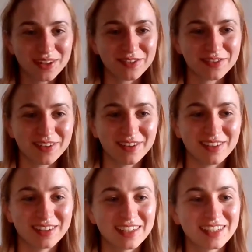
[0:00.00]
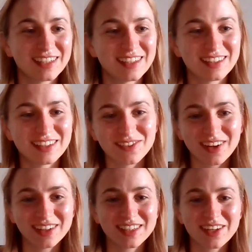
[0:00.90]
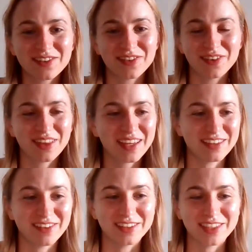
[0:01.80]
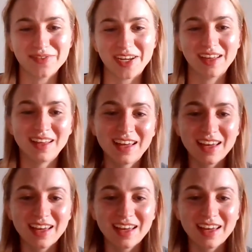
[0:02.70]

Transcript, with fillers: wonderful. Mm. Very insightful. Thank you, Jeremy.